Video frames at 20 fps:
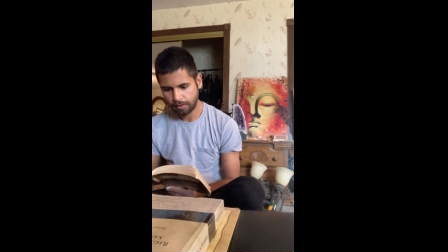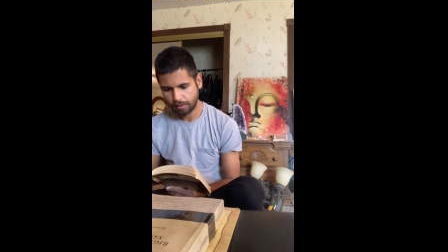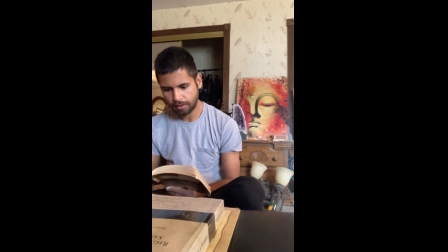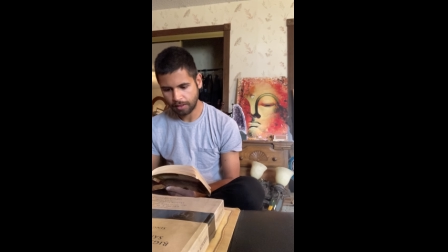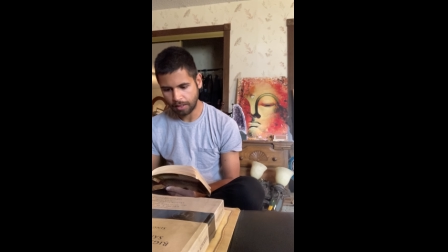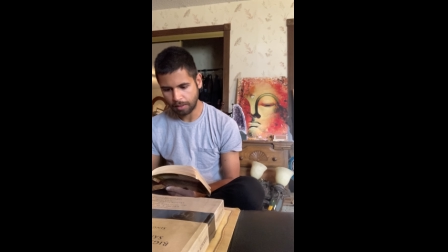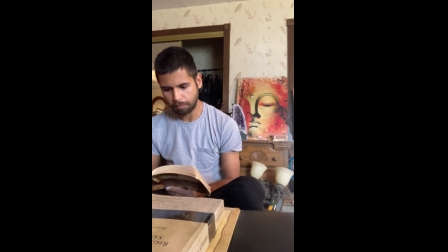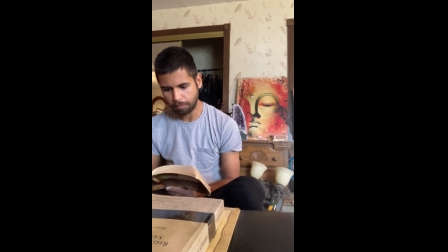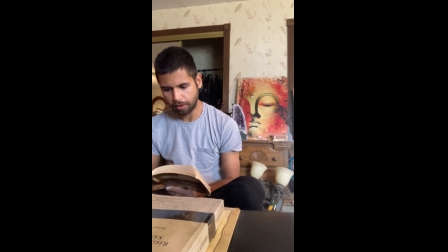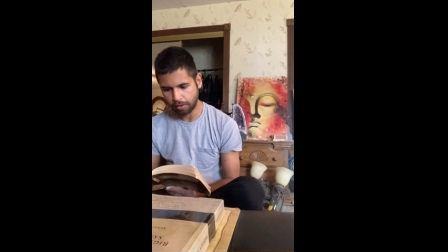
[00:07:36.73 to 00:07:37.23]

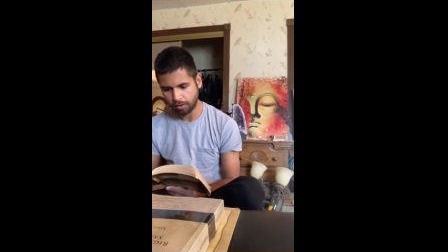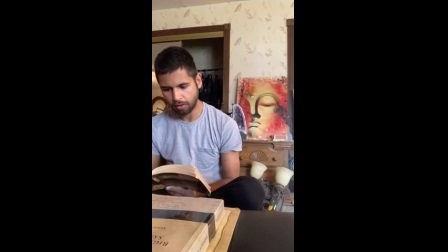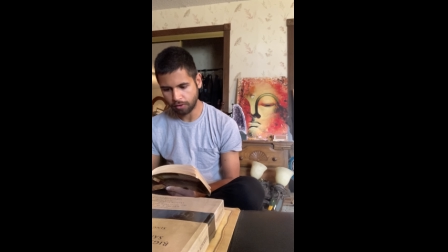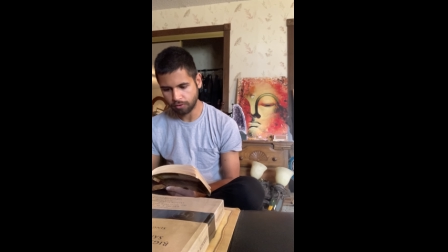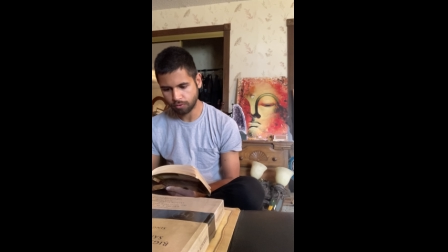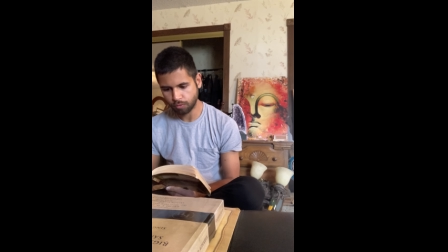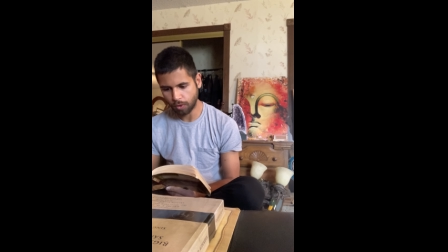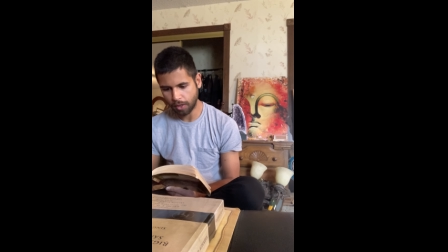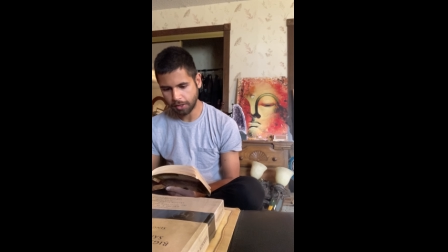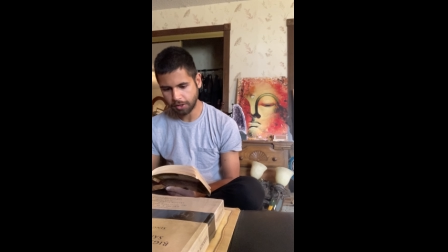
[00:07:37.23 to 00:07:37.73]
keep a
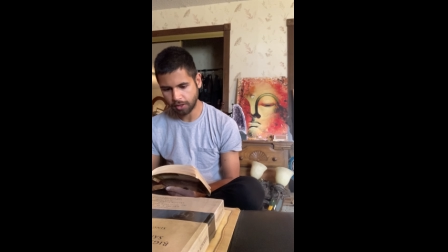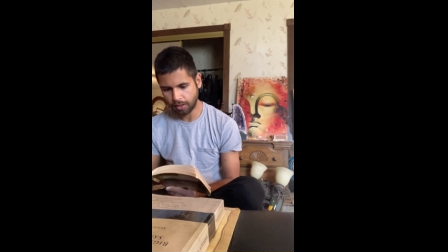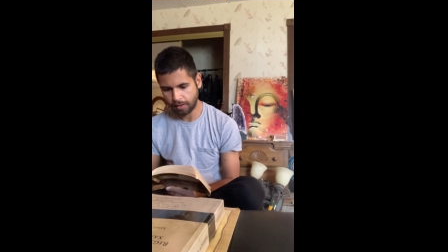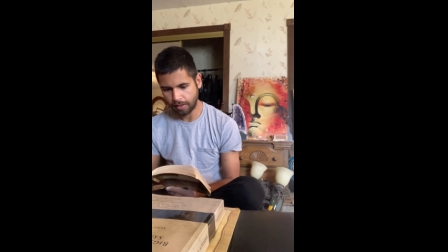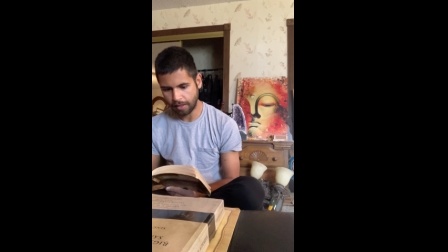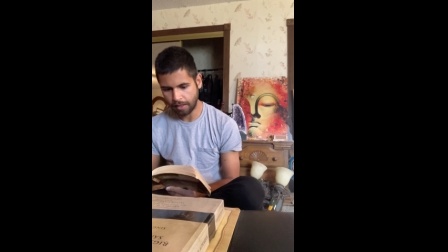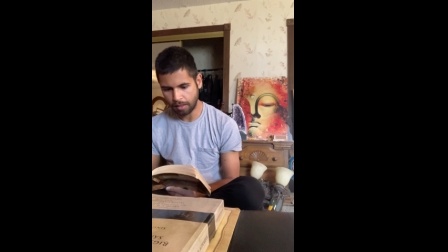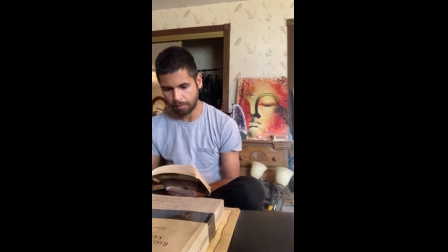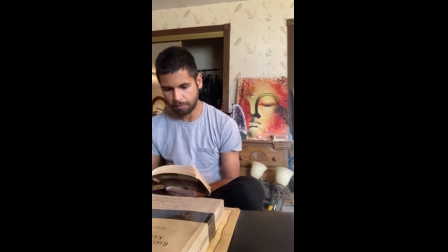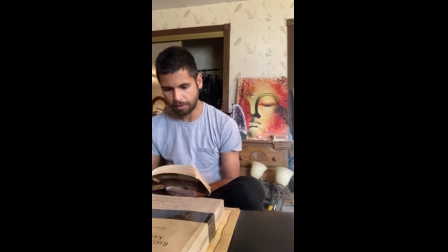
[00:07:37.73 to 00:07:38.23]
close watch on
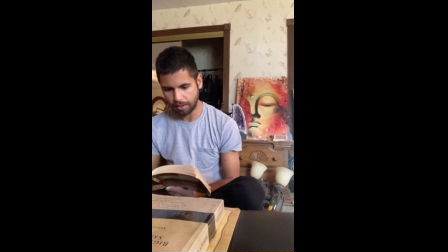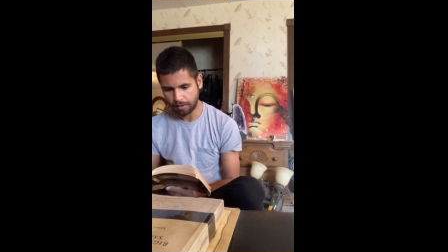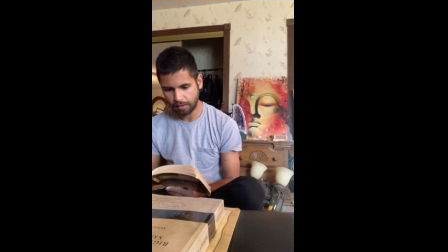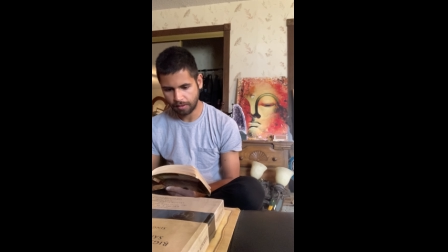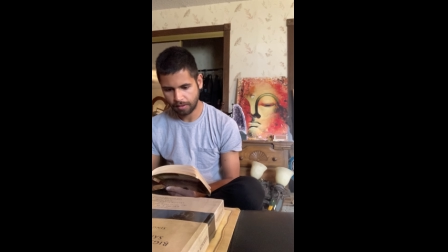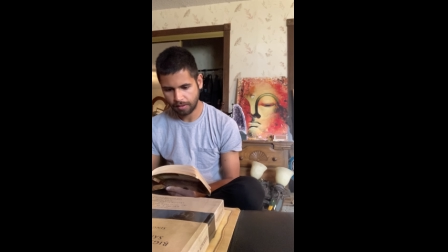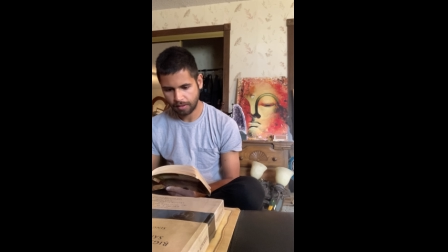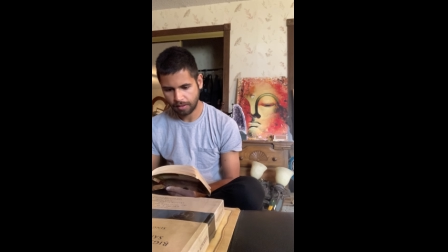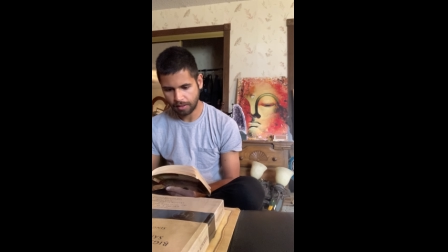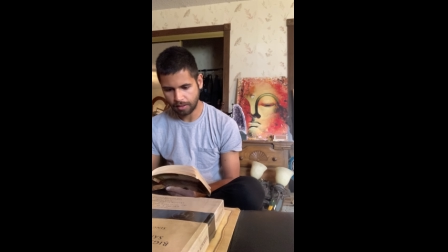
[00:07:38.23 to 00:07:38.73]
the enemy,
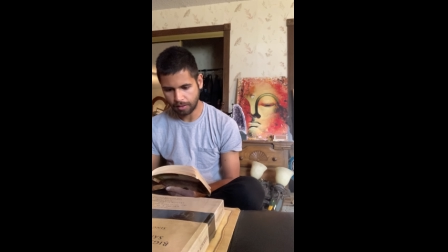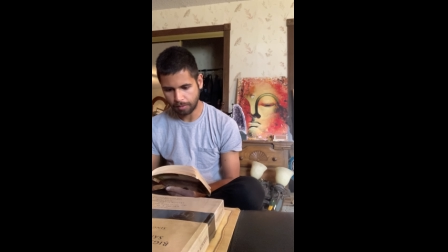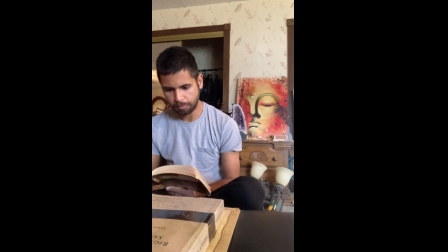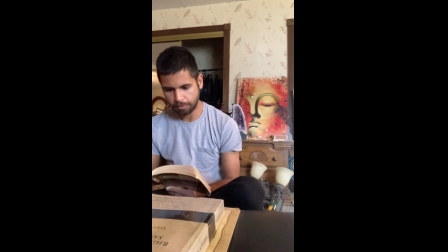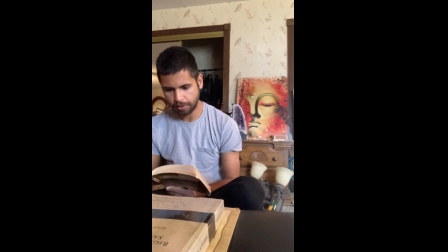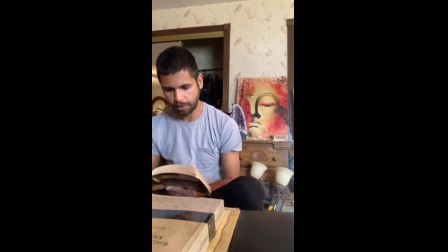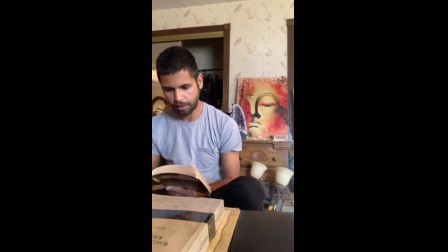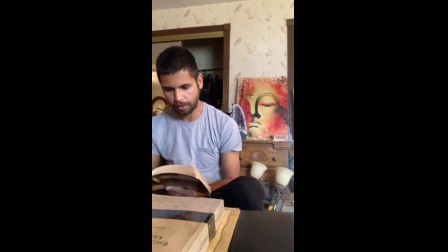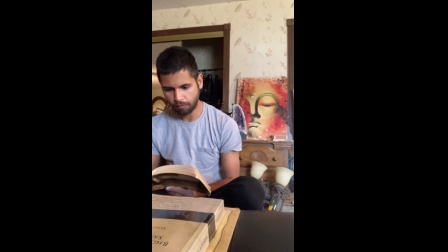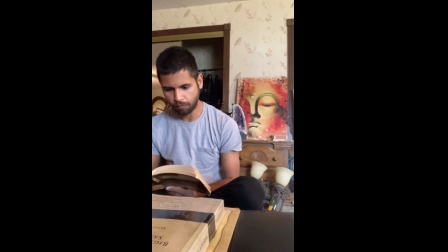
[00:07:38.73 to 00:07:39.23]
and
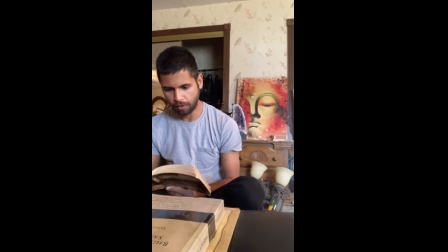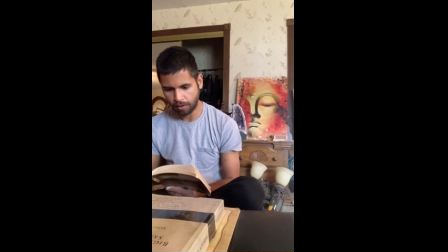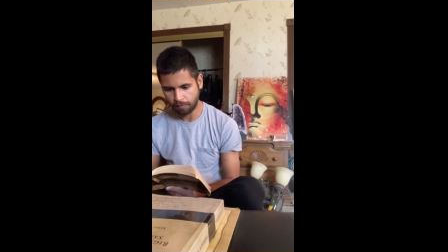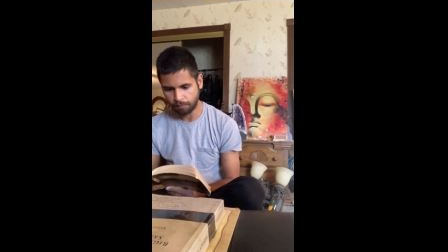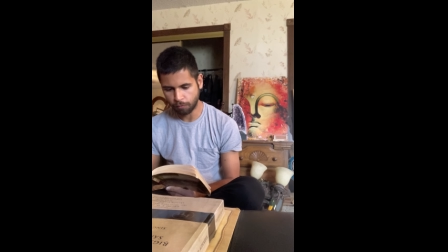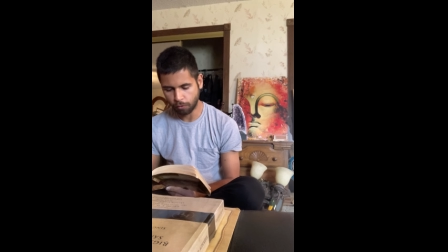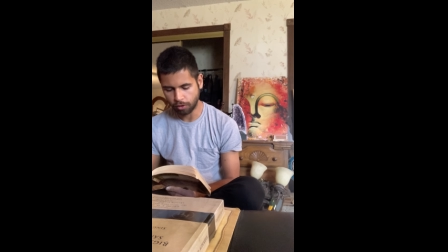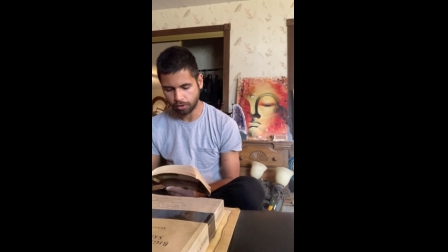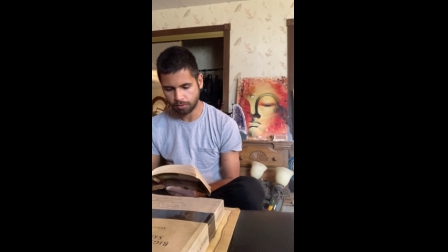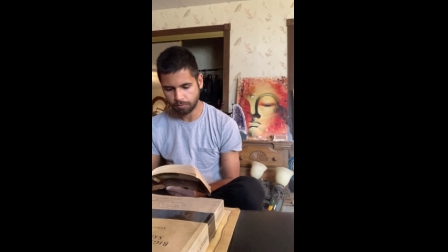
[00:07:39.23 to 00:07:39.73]
obtain
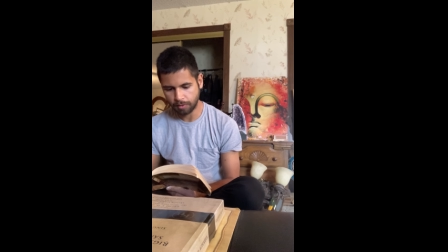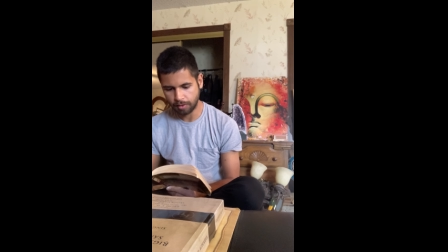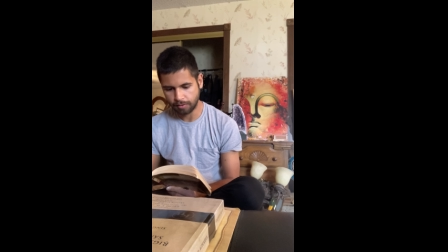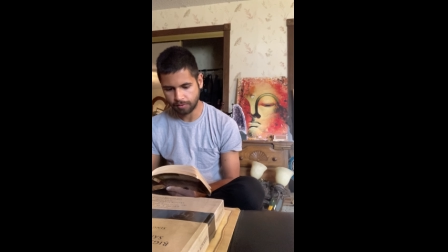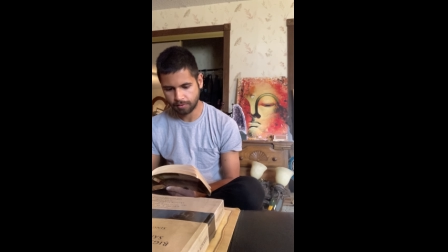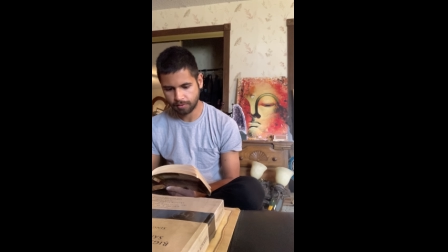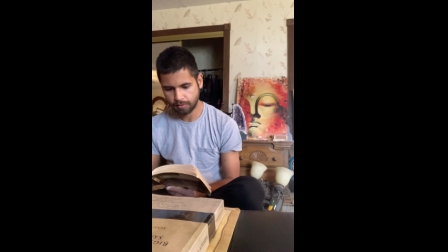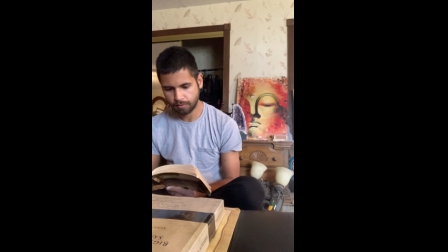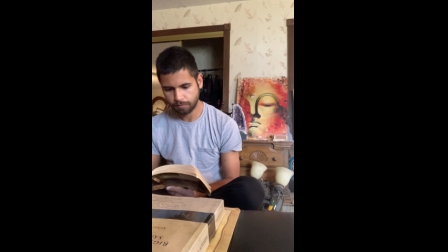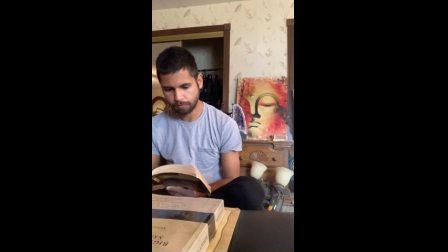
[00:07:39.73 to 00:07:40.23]

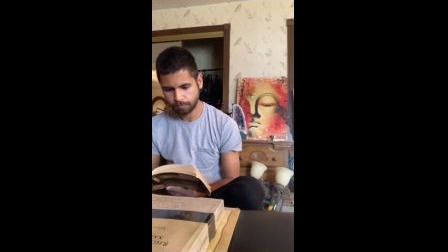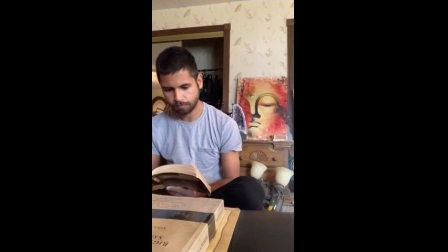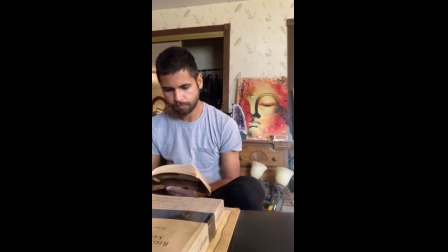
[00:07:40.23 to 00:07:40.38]
reinforcements.